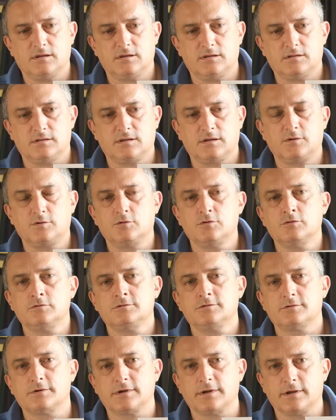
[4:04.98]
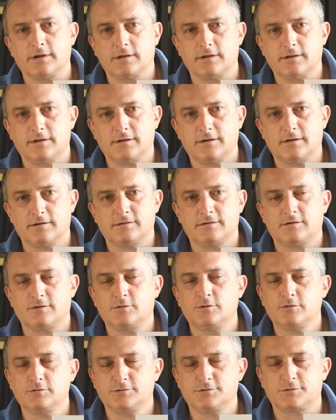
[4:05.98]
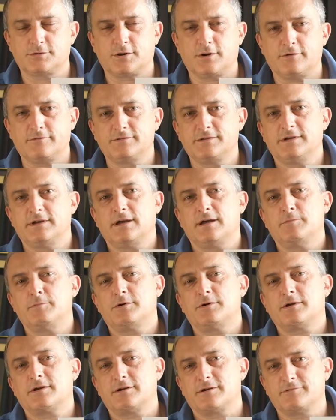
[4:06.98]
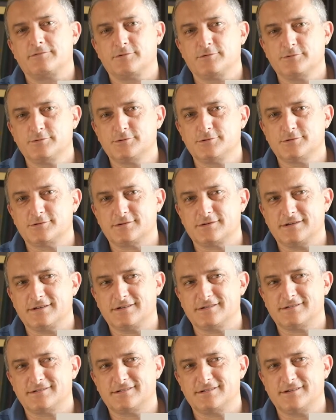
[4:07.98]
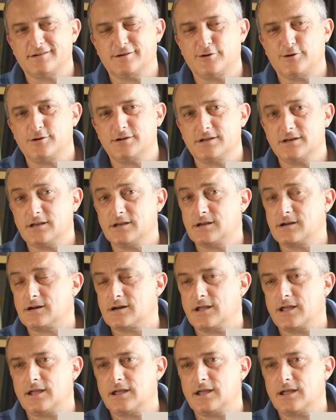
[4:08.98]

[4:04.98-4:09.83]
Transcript: the culture of the American Revolution is all in here.